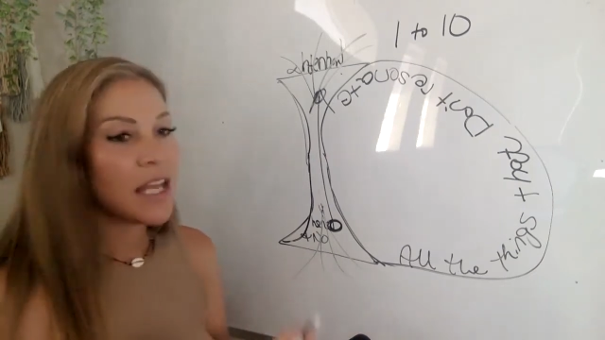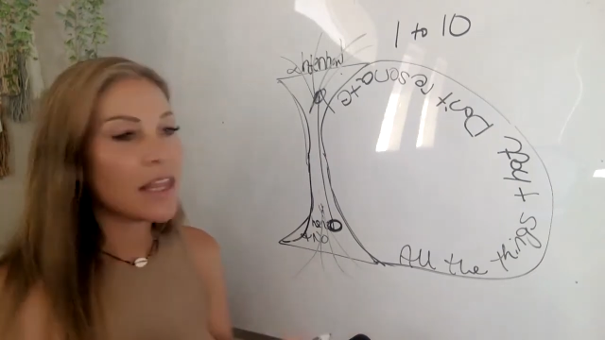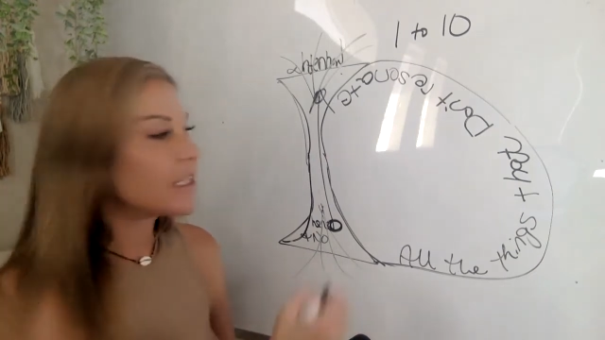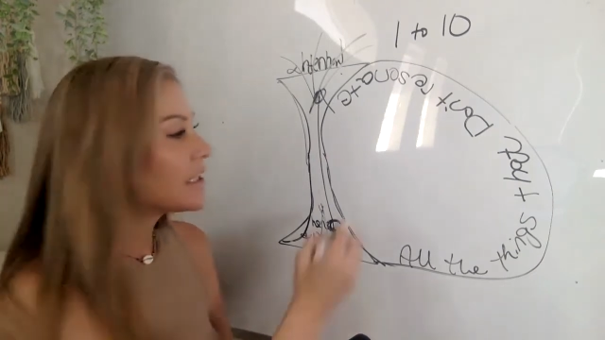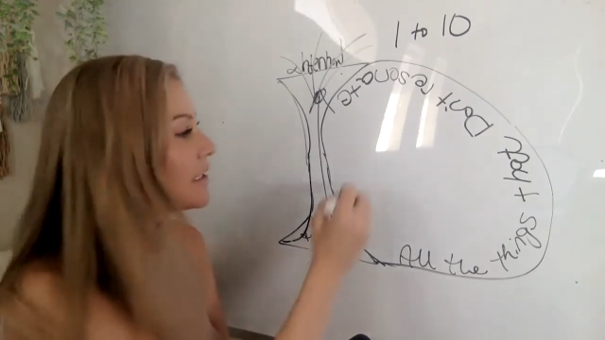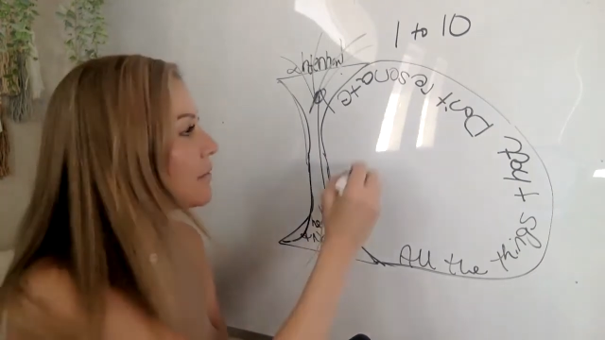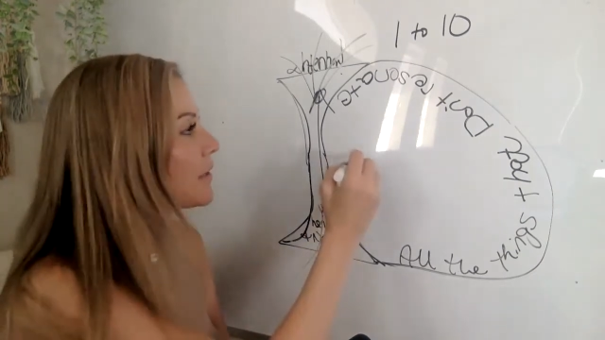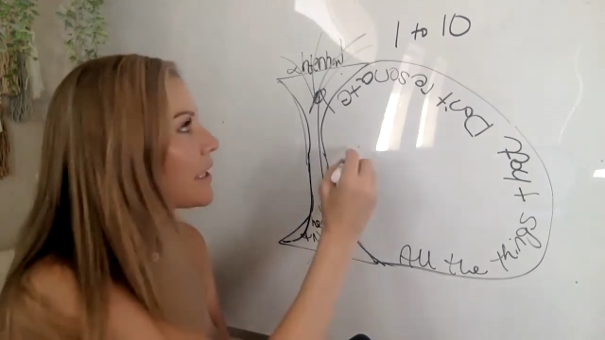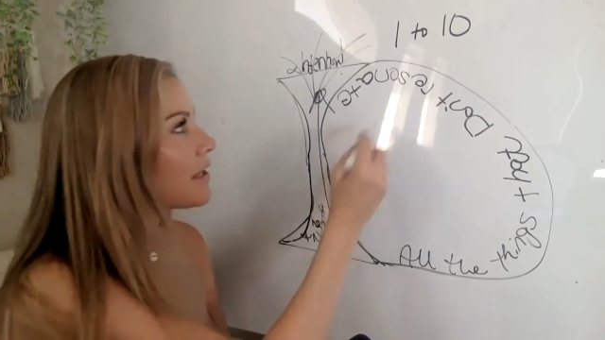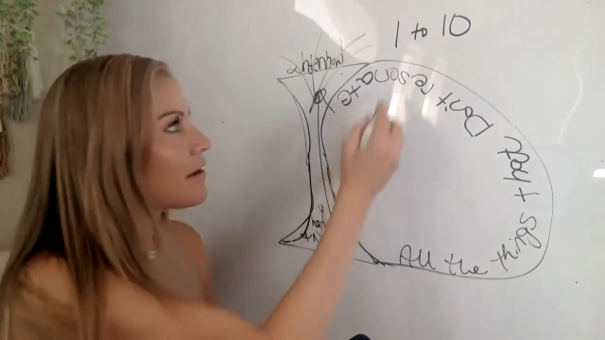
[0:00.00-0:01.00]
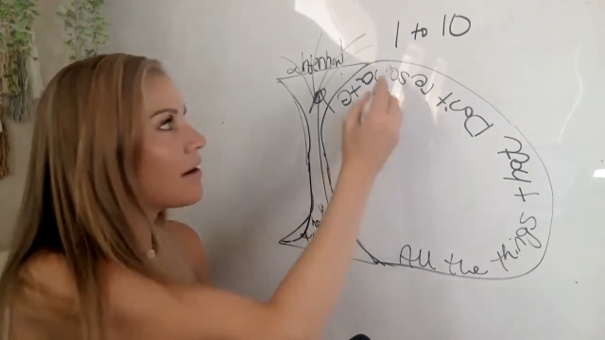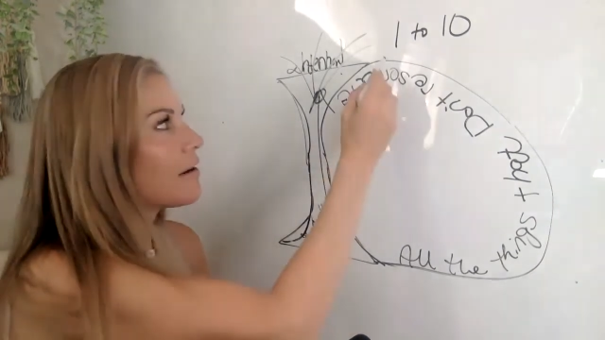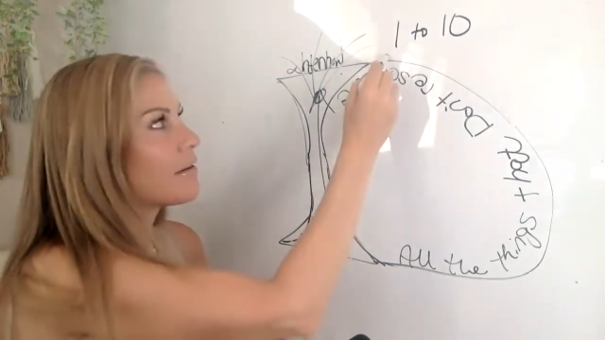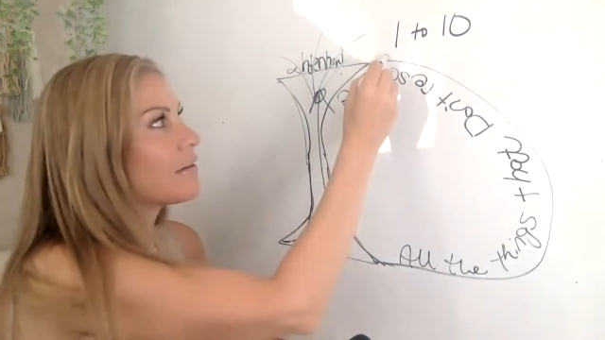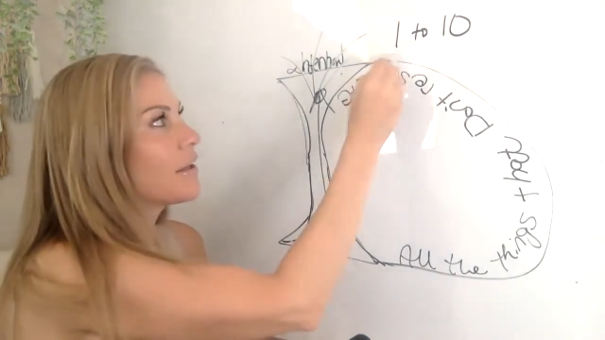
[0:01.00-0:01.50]
This is what I
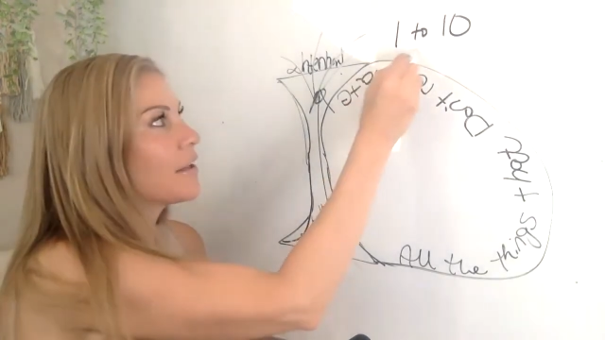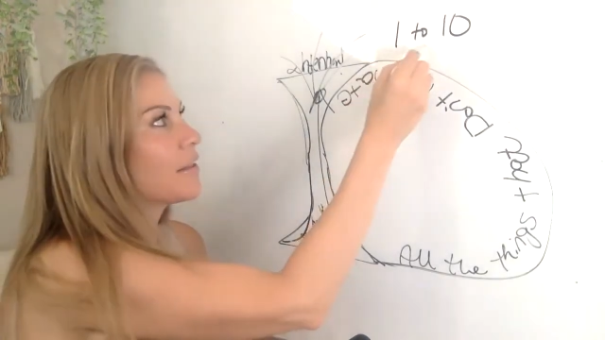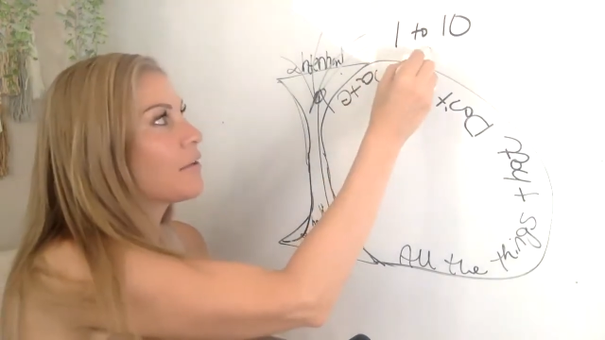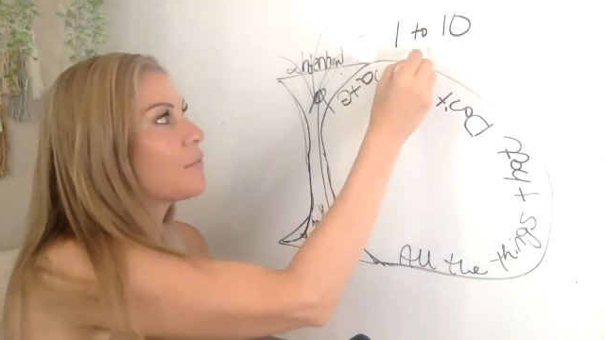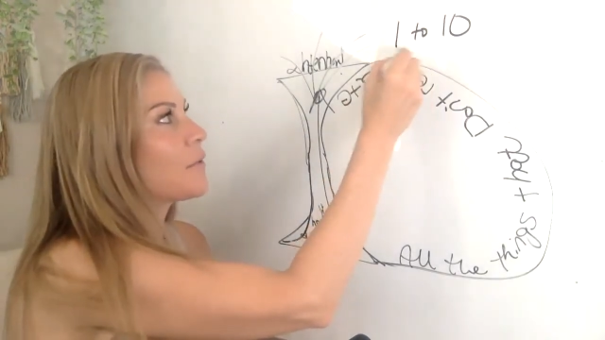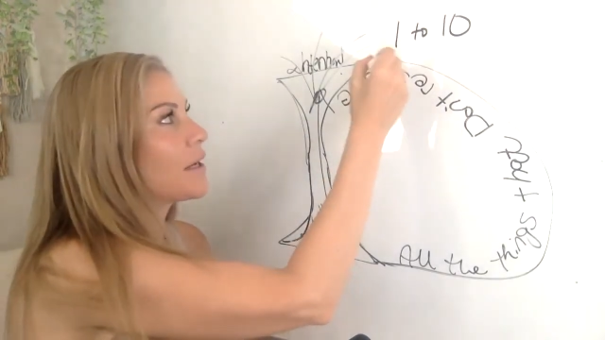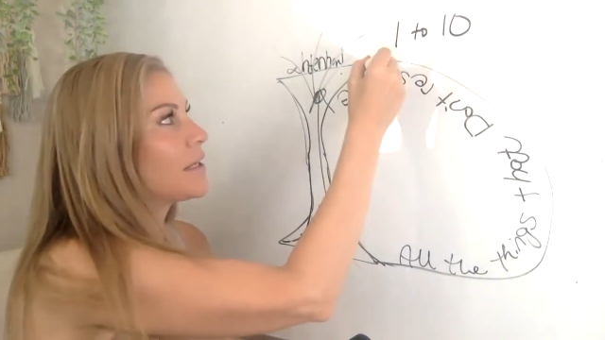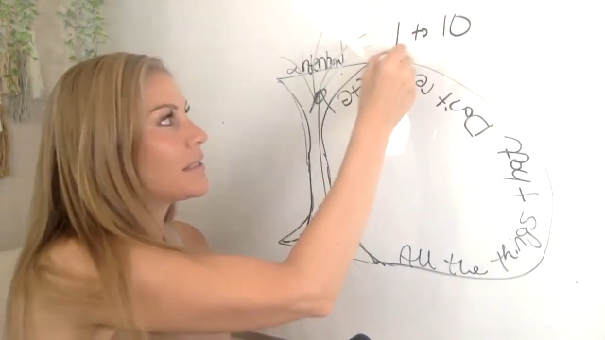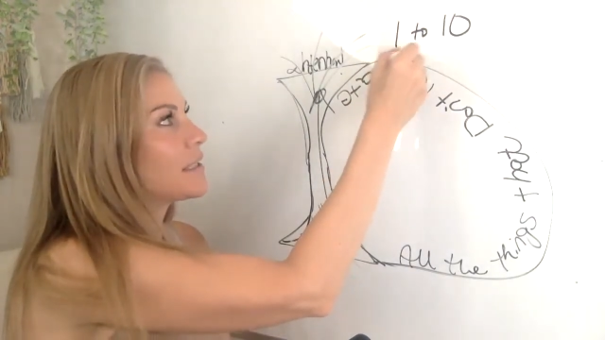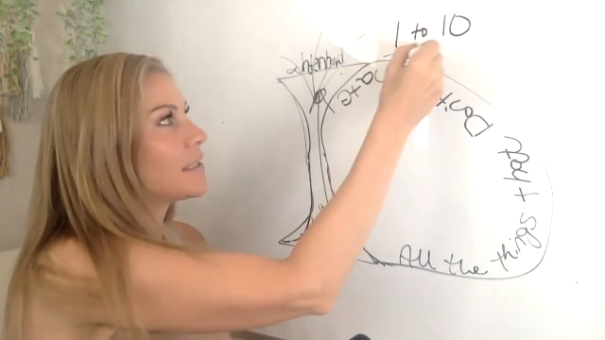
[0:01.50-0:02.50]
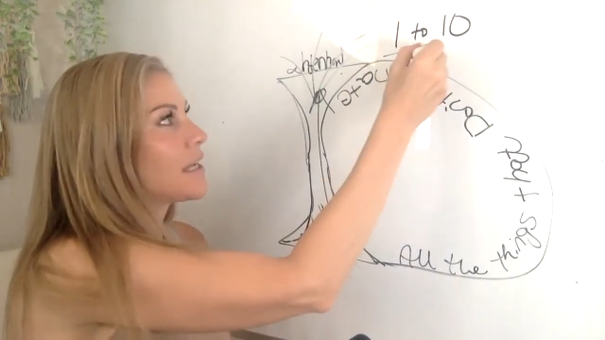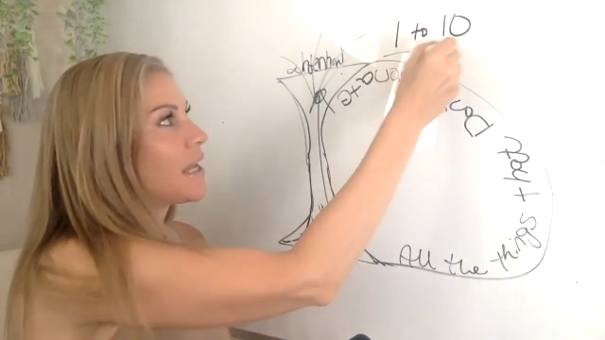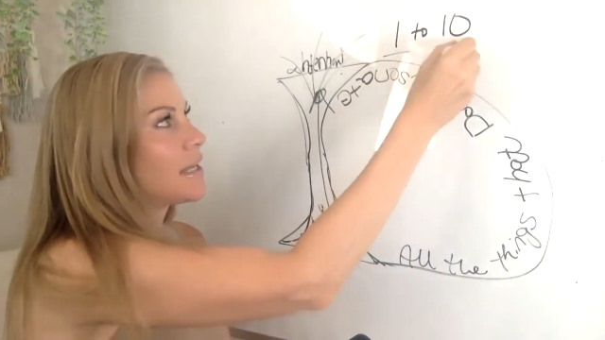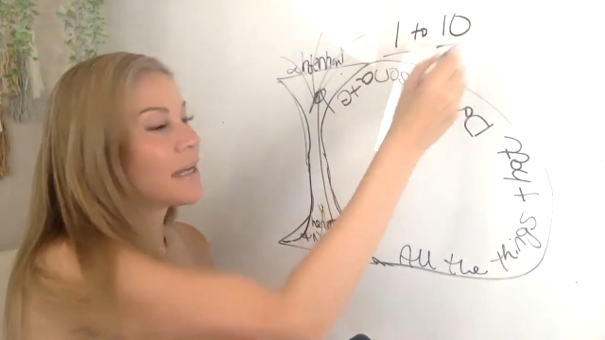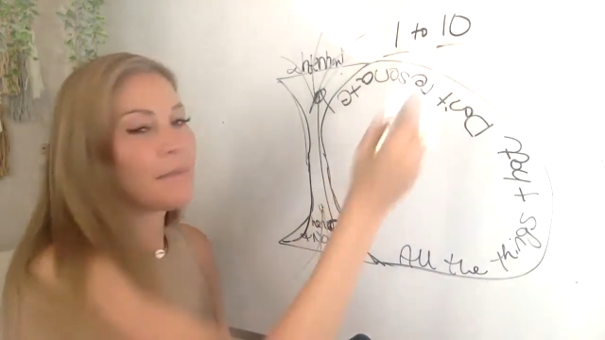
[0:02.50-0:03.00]
call the one to
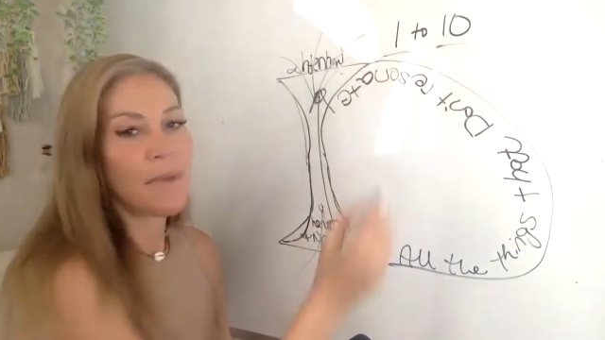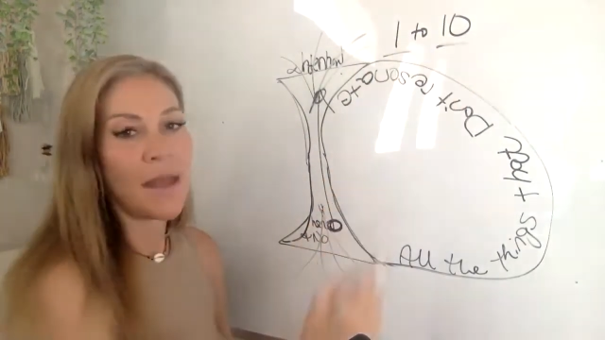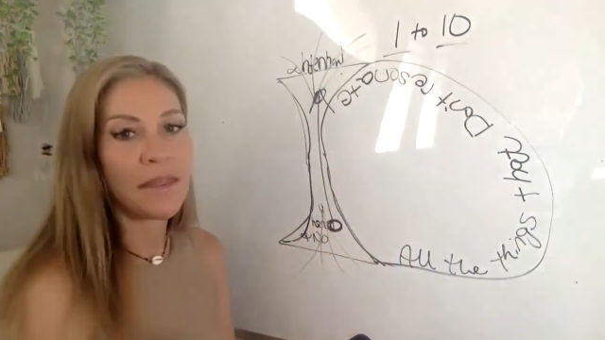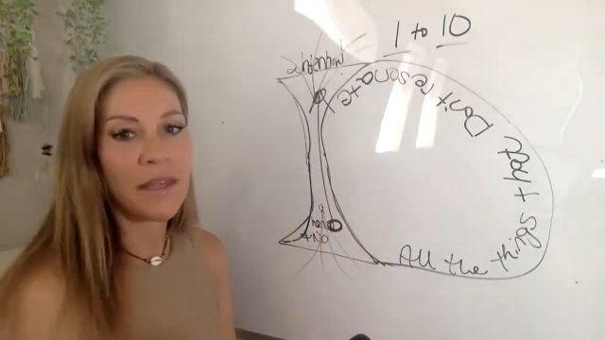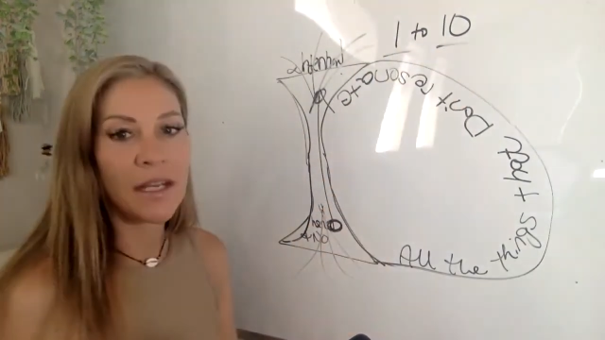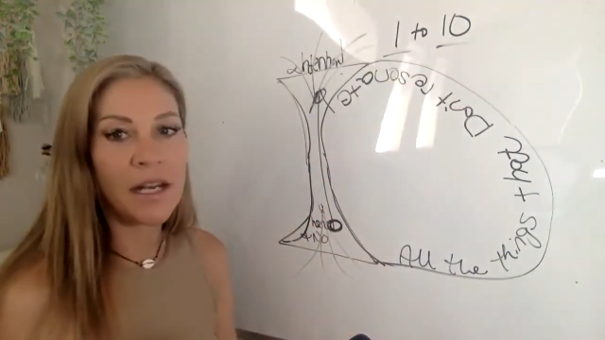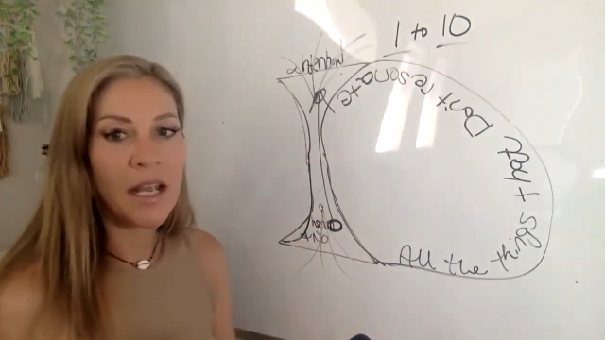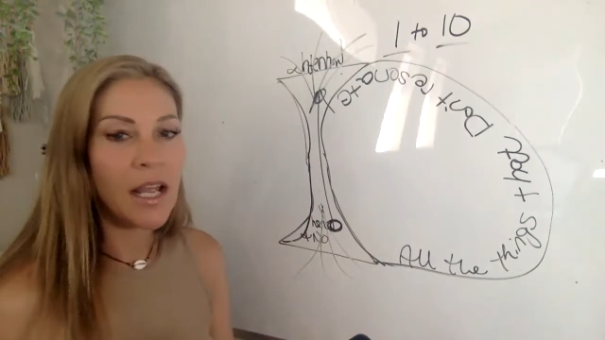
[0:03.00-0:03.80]
ten method.